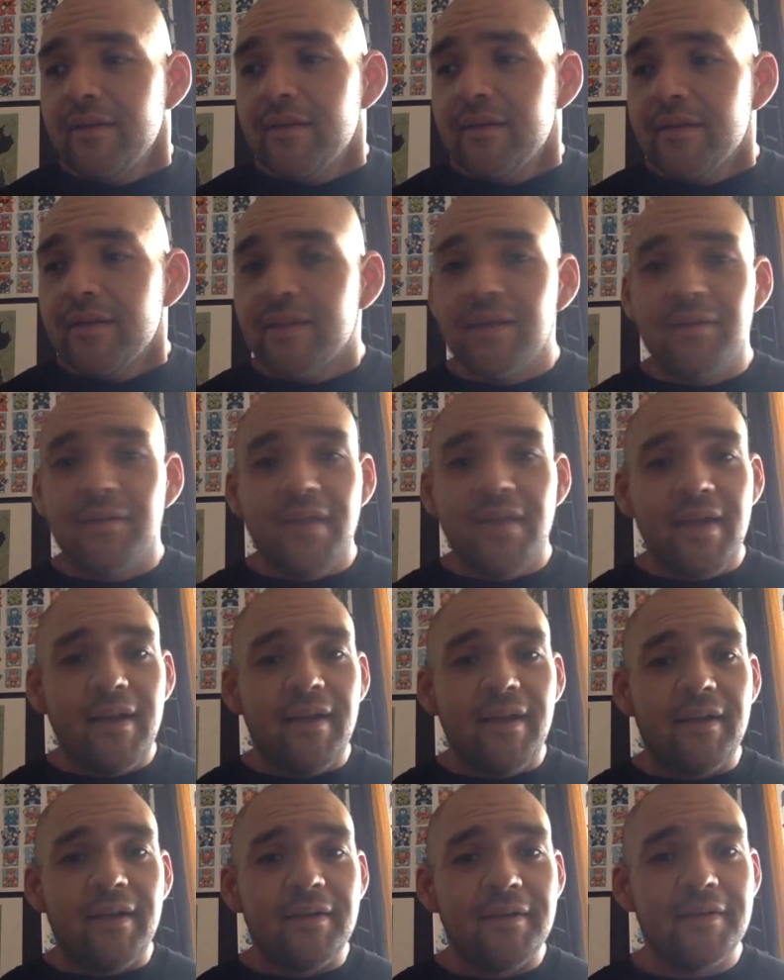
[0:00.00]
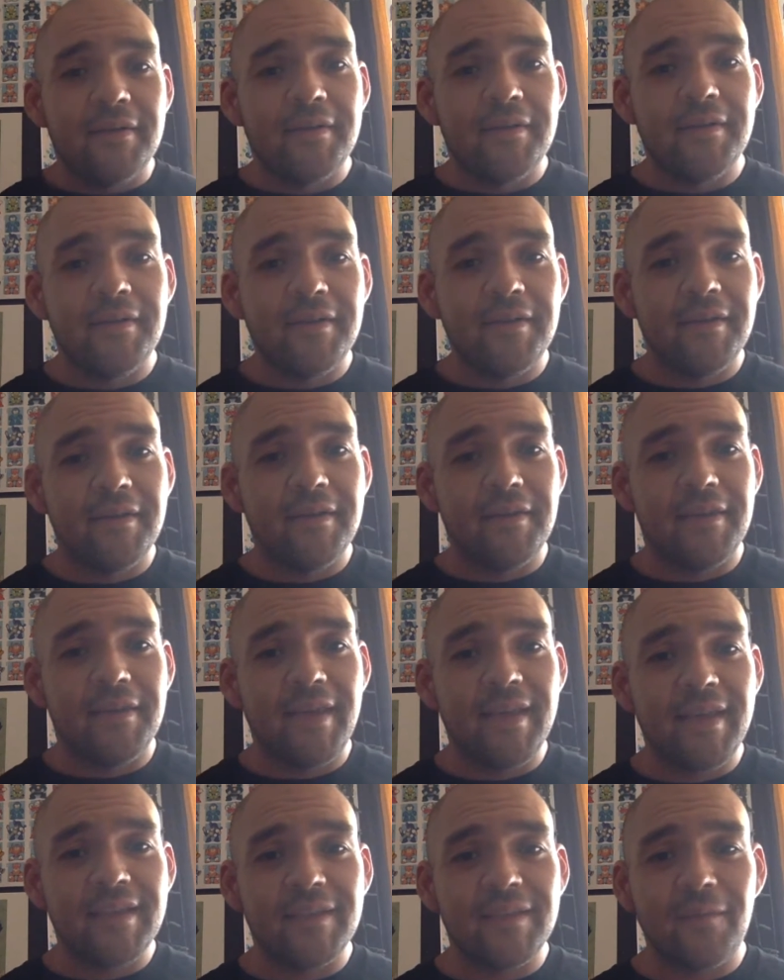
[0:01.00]
So yeah,
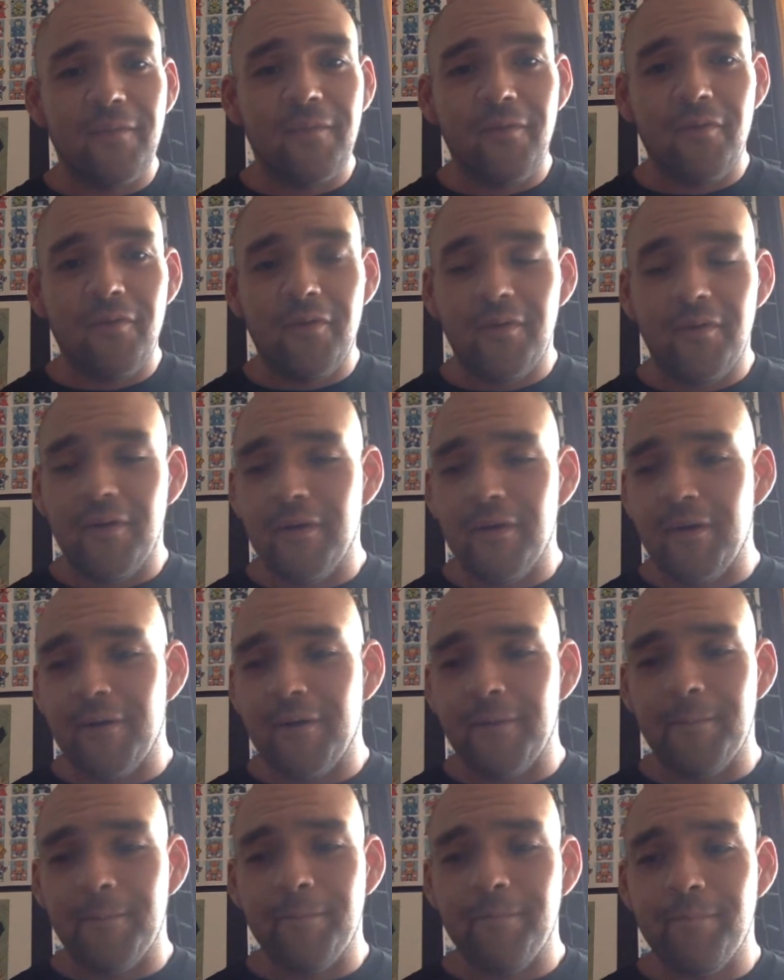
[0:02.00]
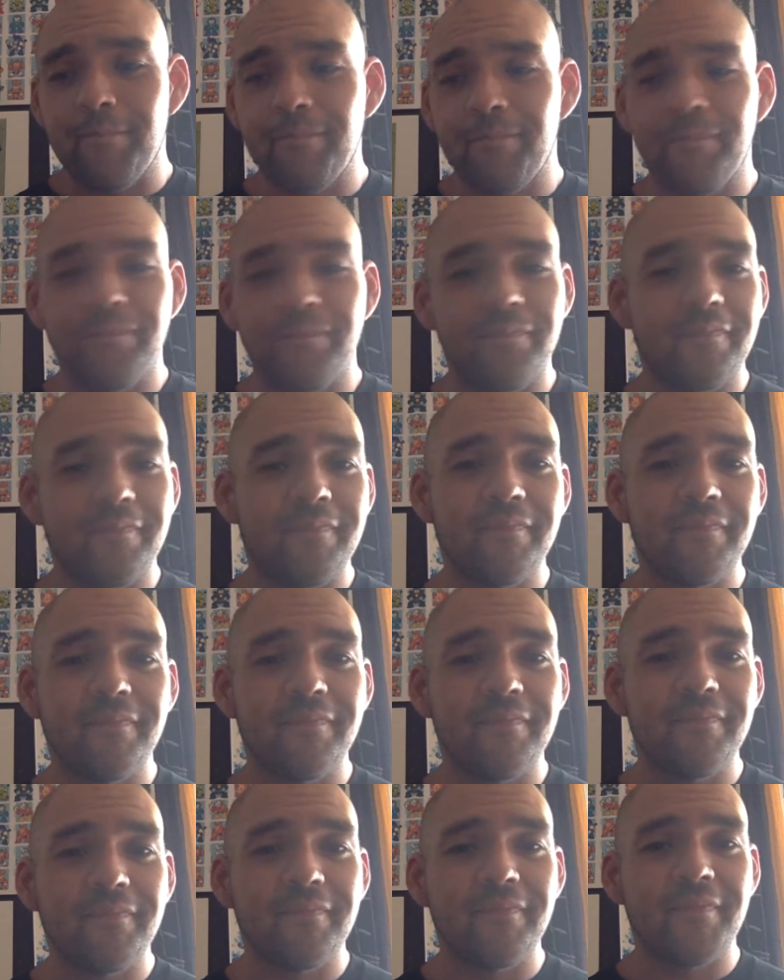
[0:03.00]
thanks for
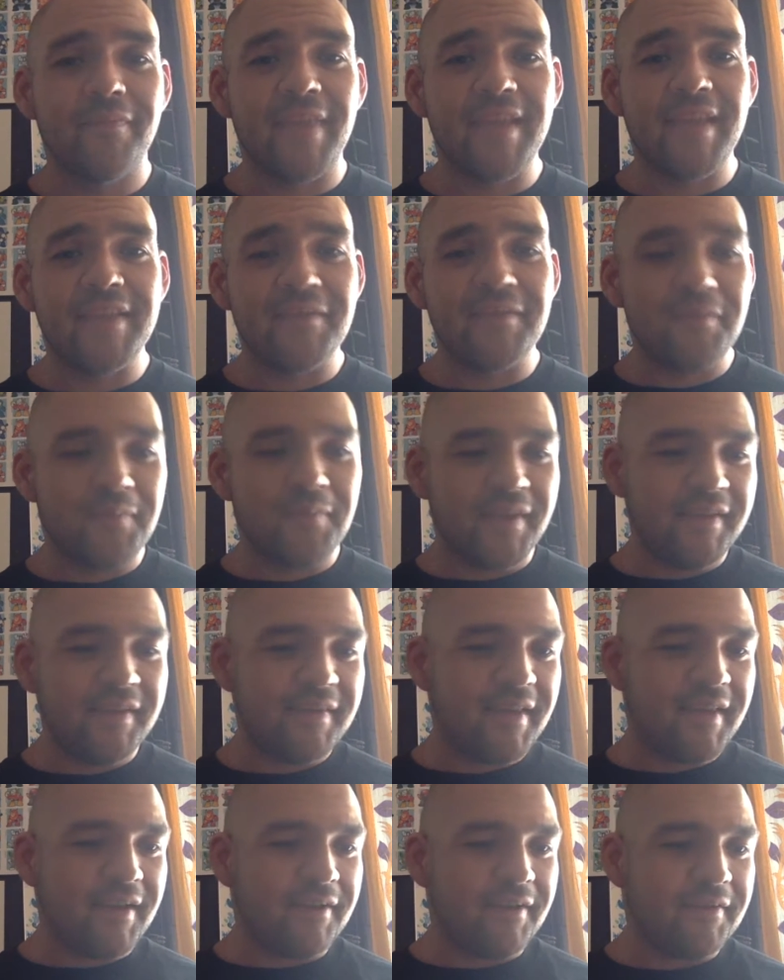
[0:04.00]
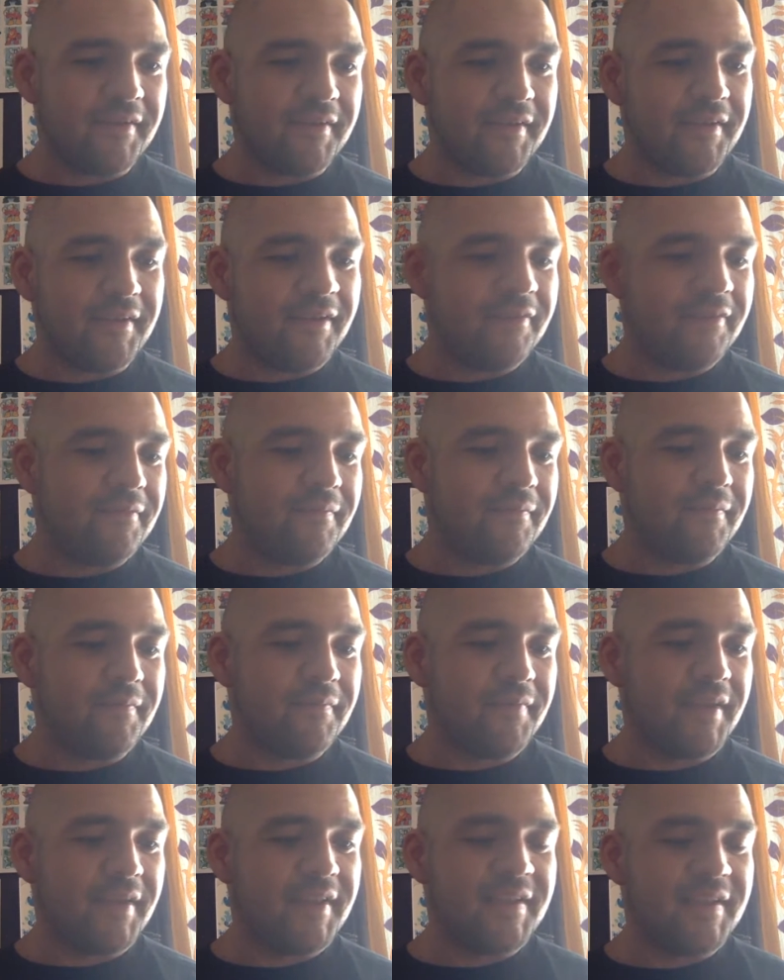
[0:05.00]
thanks for being there, you know?
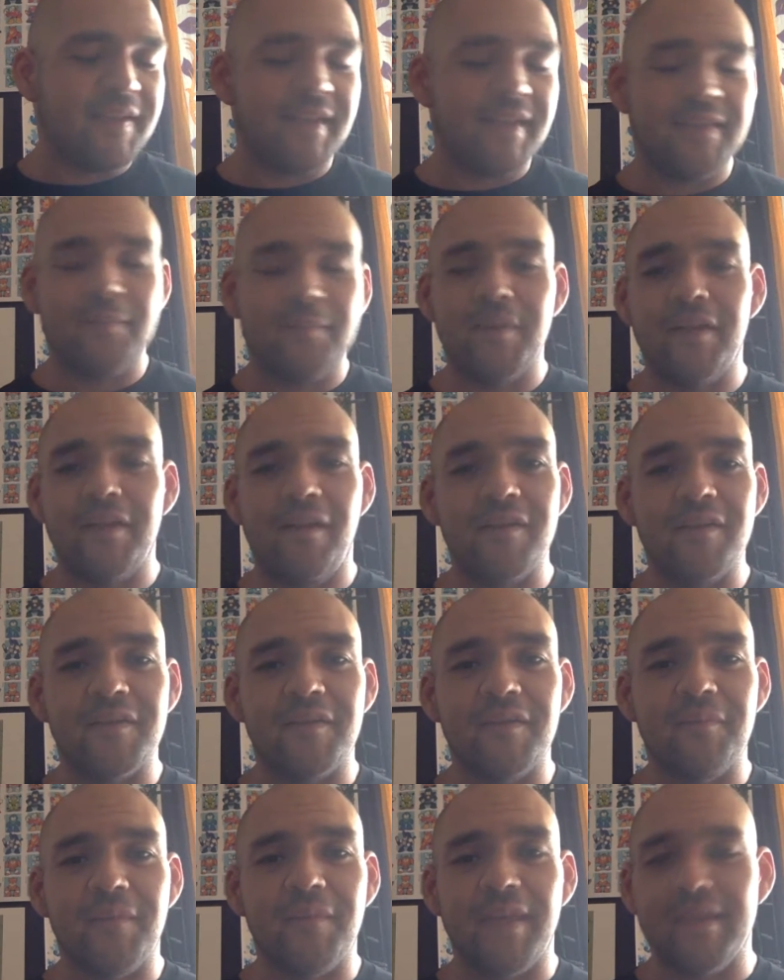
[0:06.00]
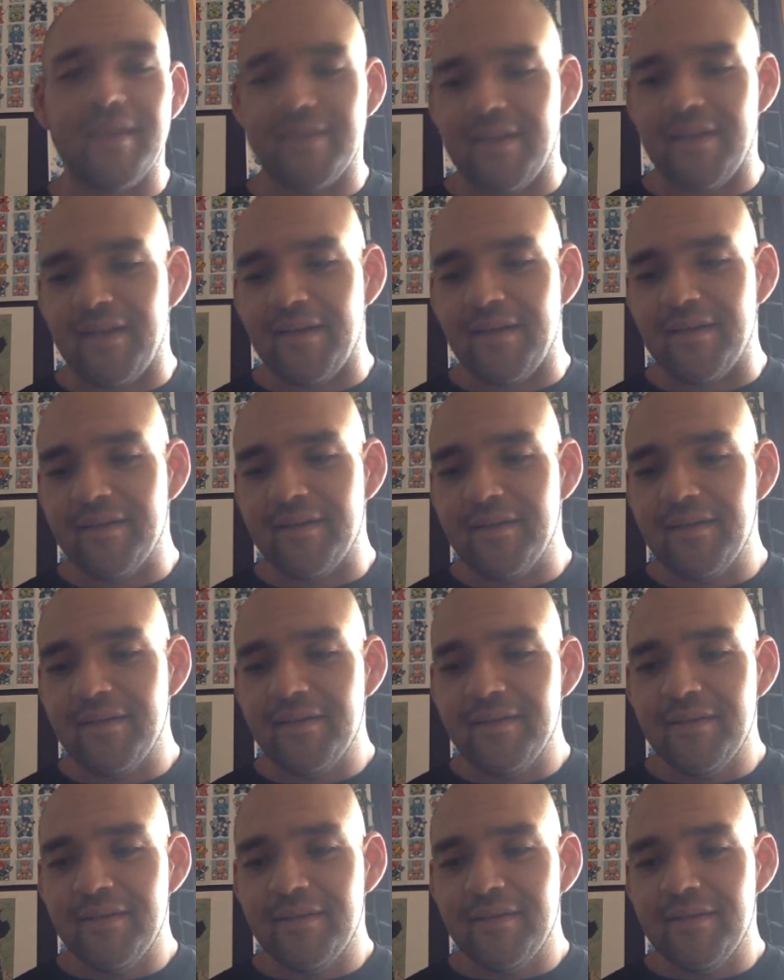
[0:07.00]
It's been awesome. And God,
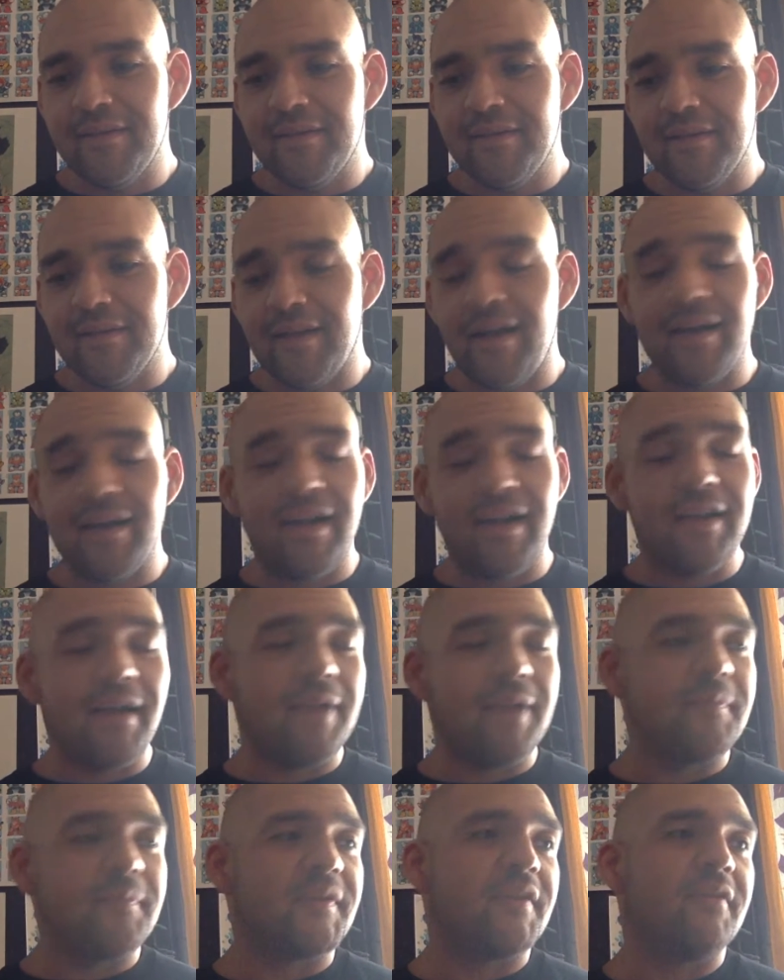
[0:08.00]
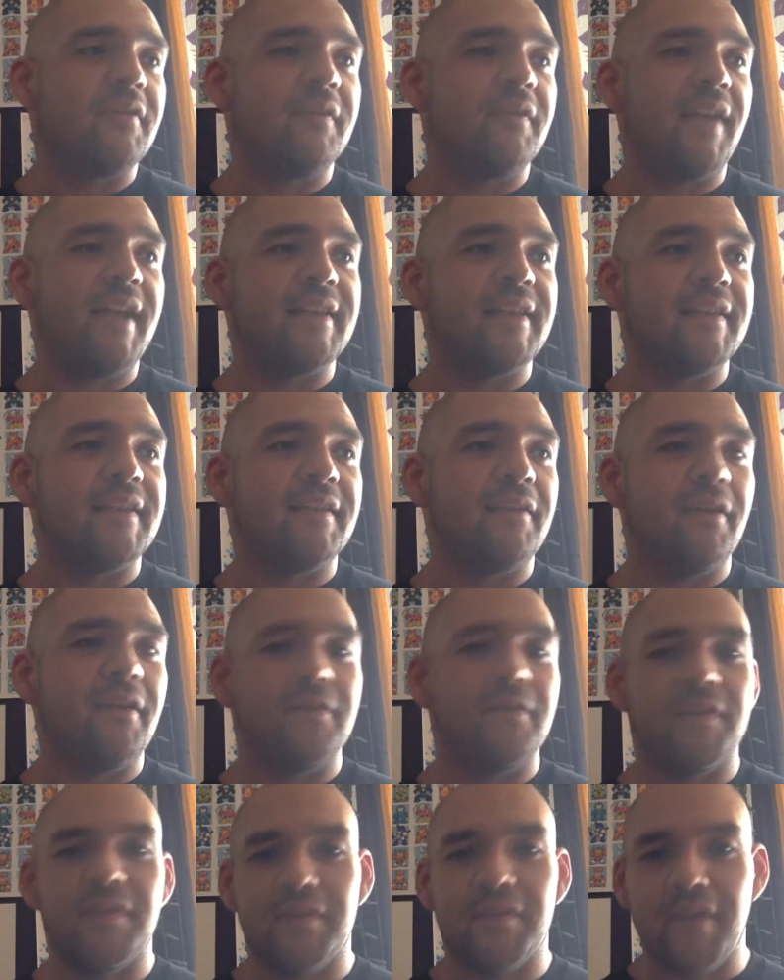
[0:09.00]
I'm so glad to
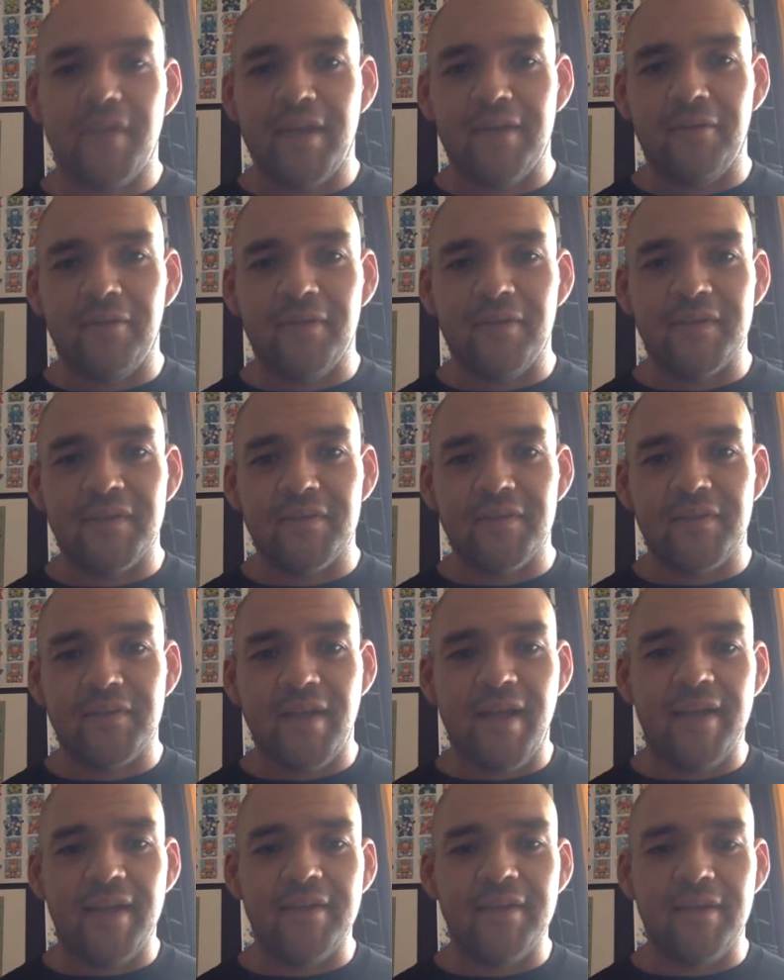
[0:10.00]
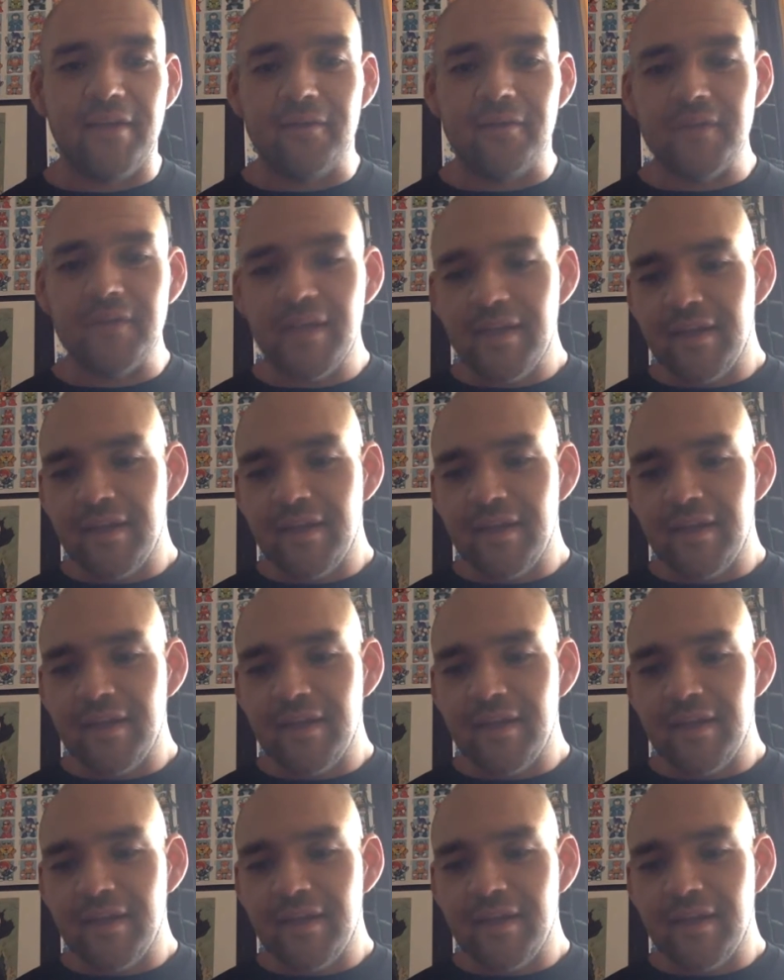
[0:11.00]
close this channel on such a high note.